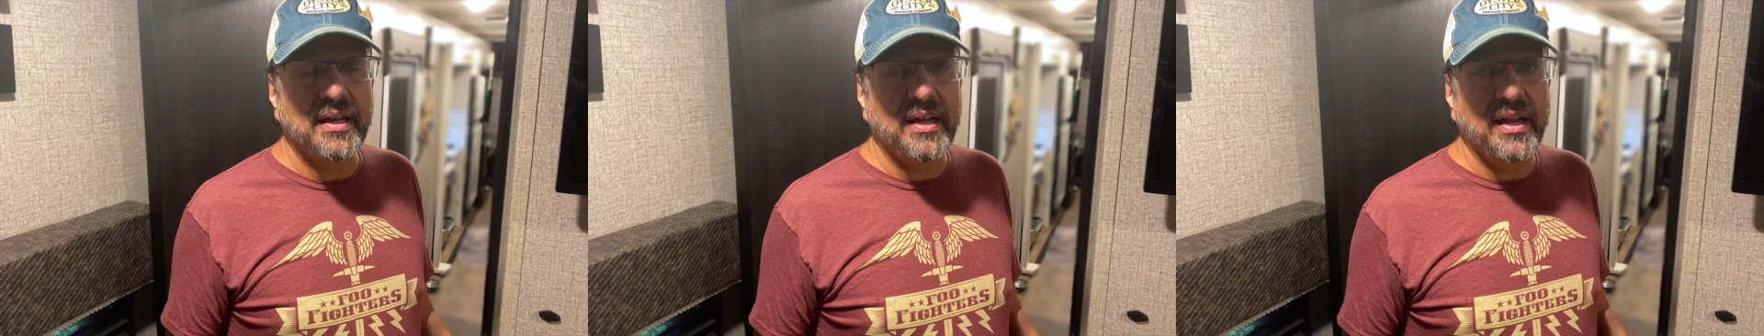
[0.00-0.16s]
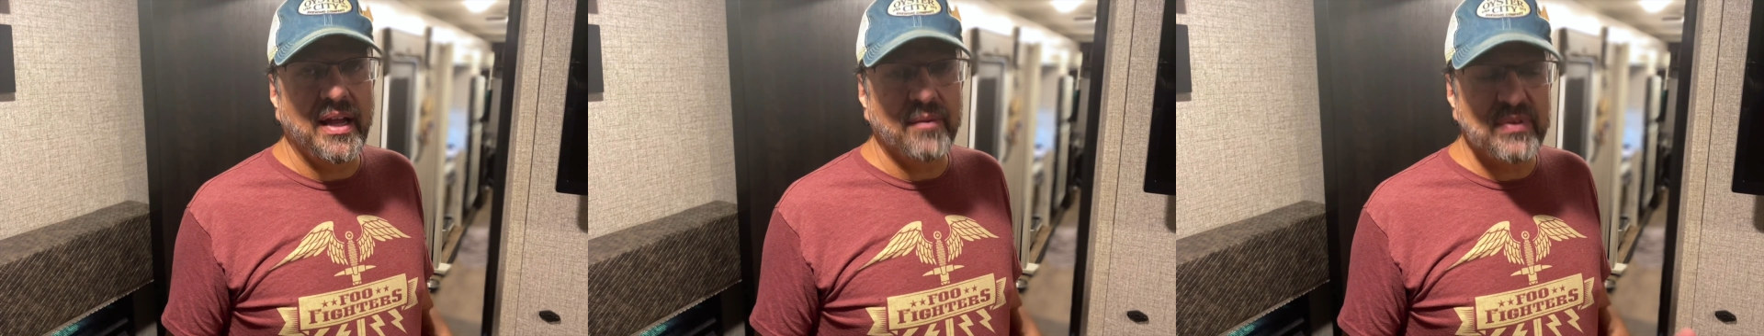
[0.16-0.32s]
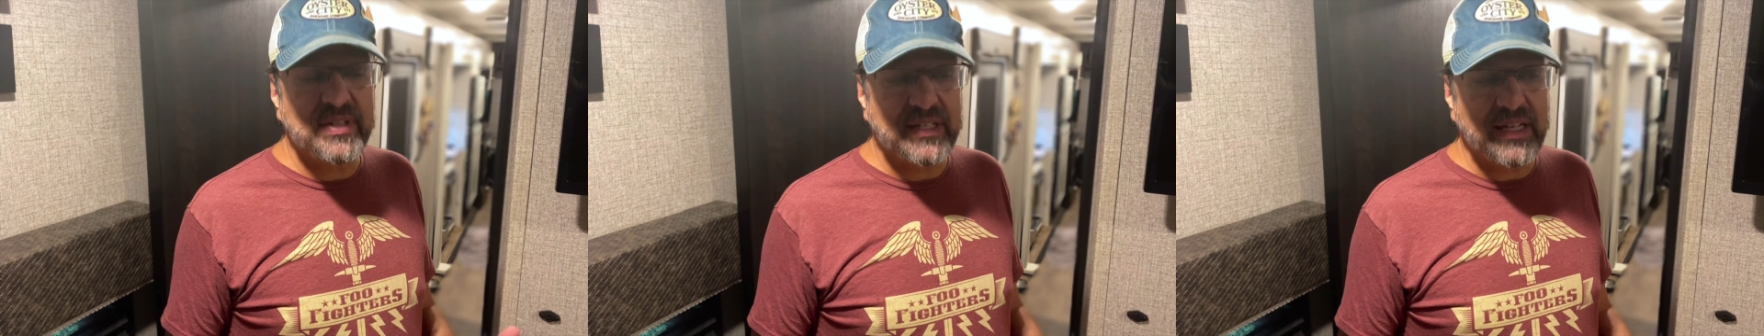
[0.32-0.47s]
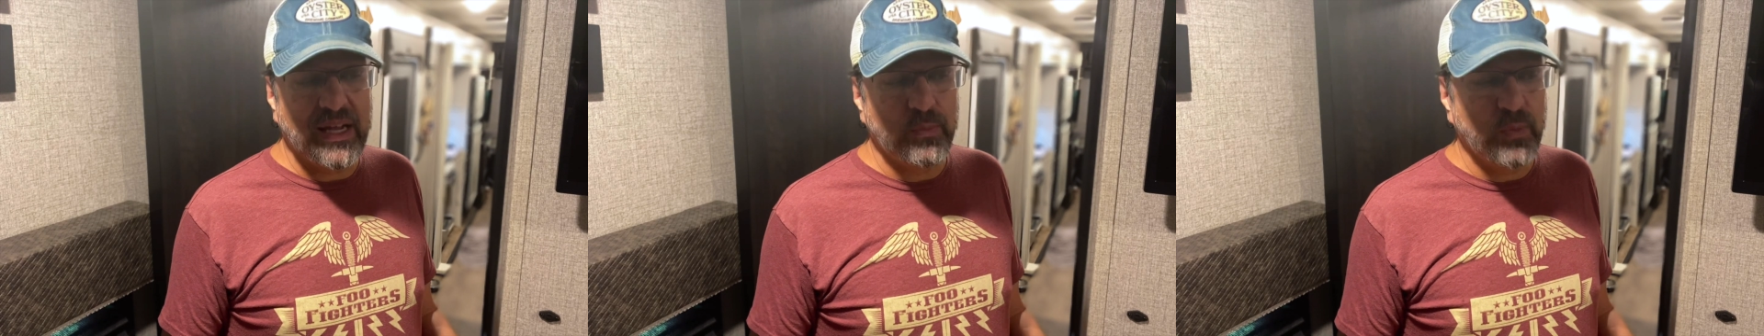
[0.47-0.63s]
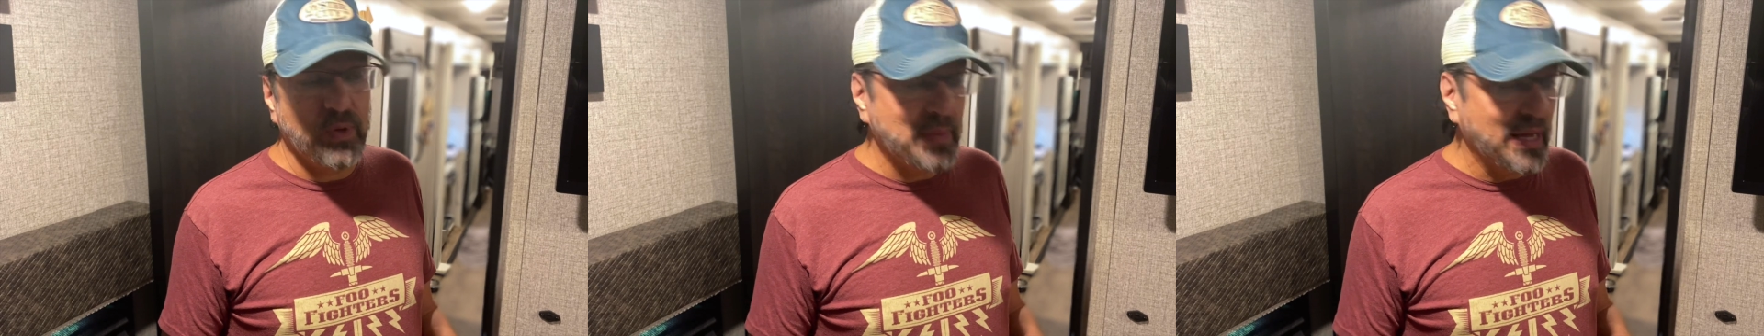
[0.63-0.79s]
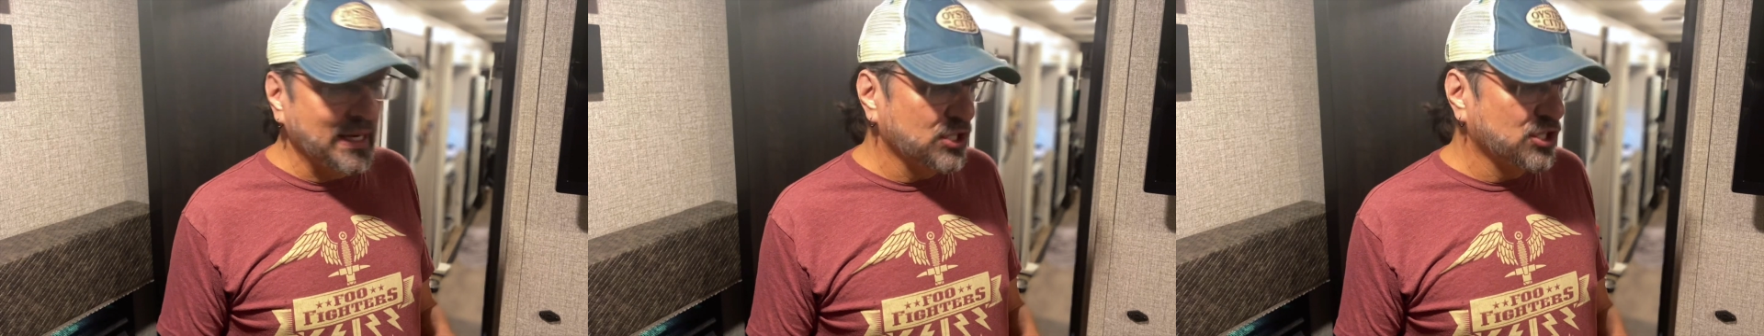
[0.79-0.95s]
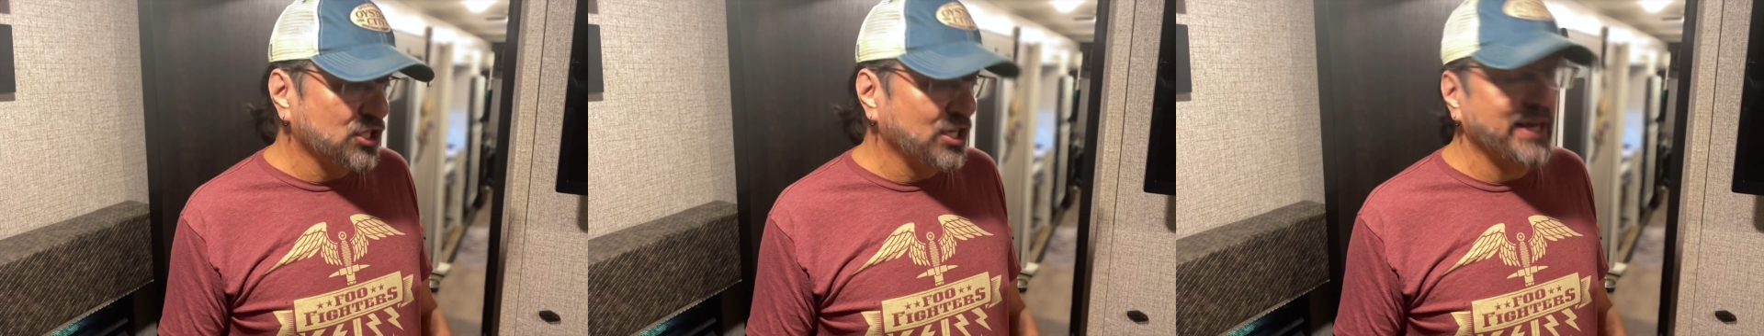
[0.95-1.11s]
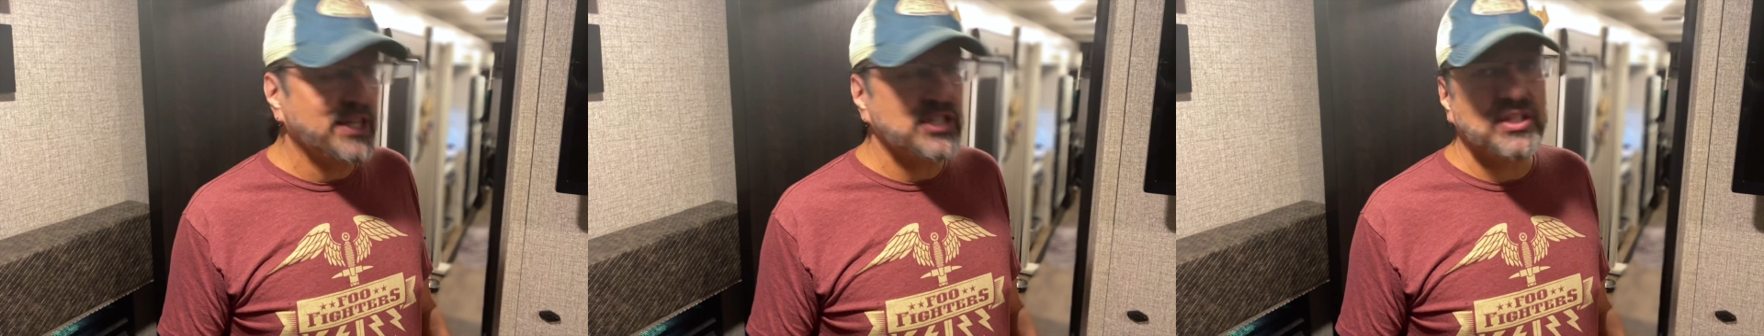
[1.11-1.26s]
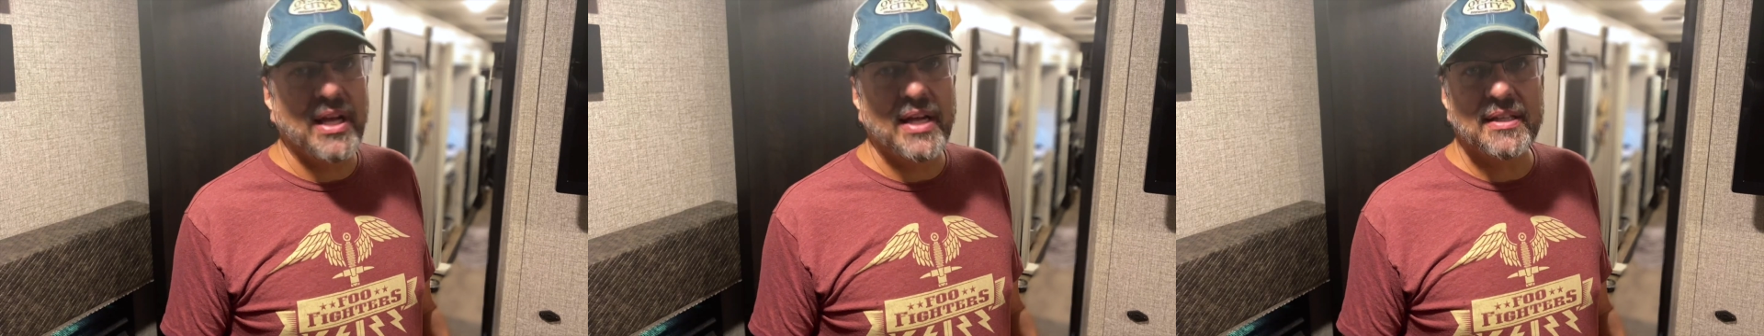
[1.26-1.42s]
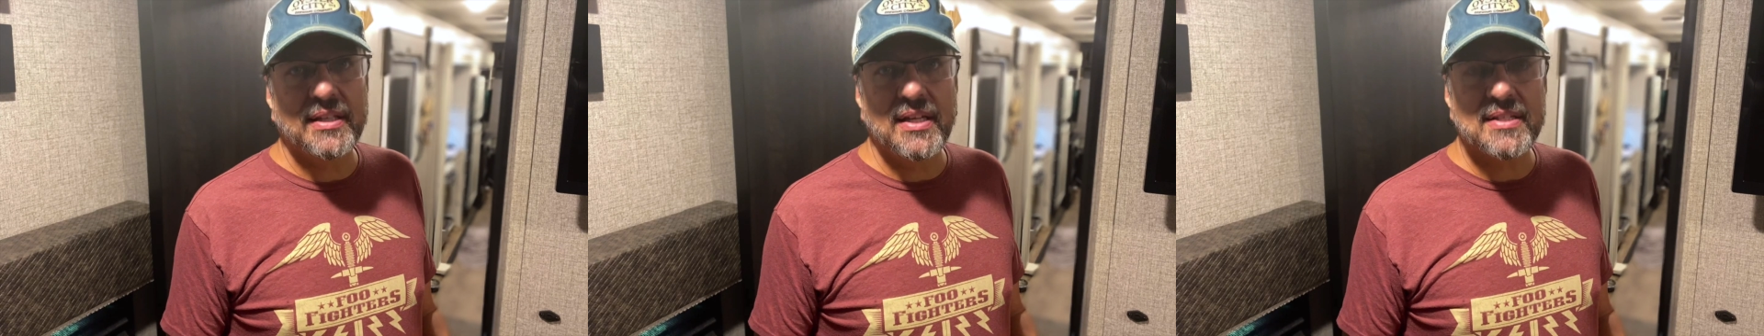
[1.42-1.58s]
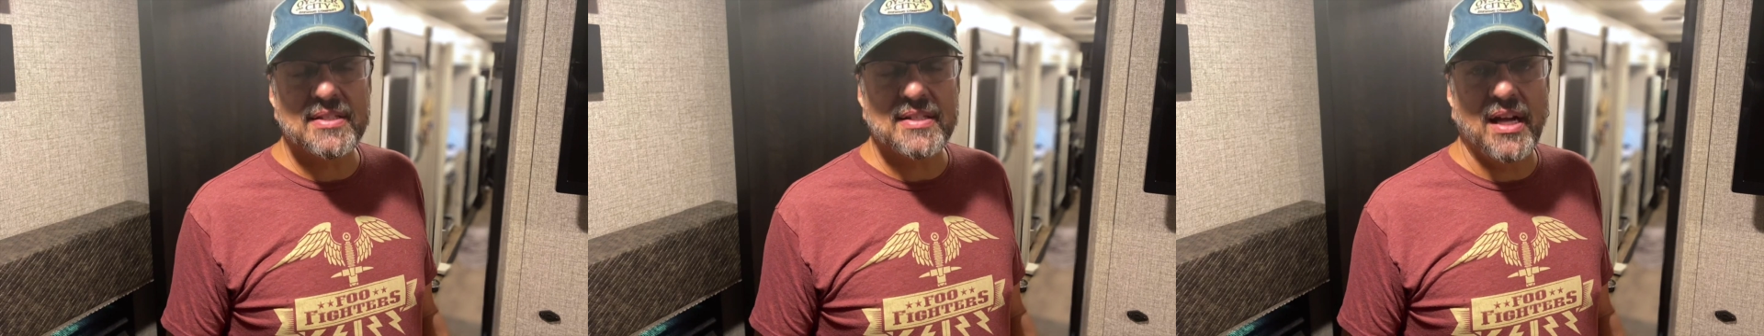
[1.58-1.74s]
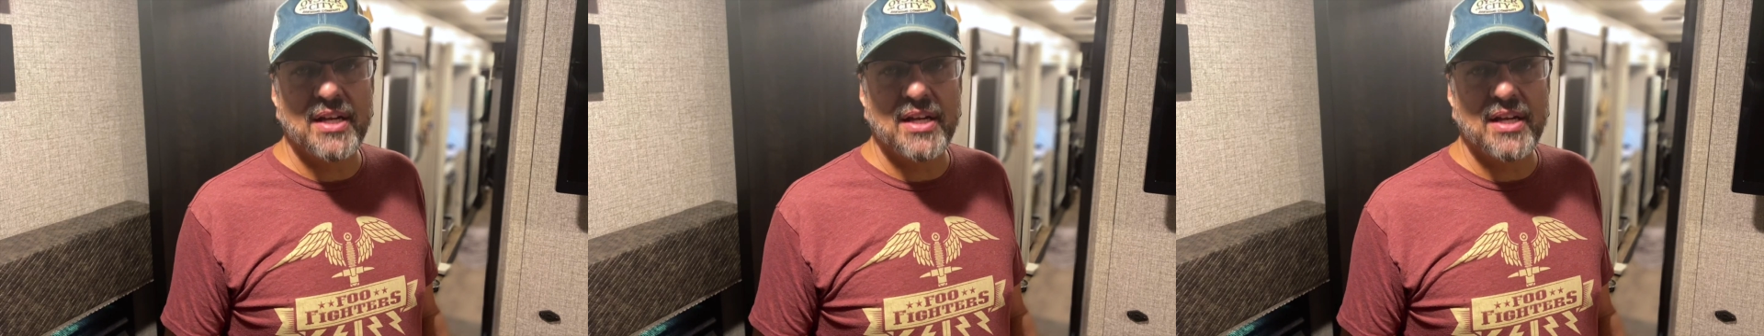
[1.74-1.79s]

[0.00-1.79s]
every time we make a change like this,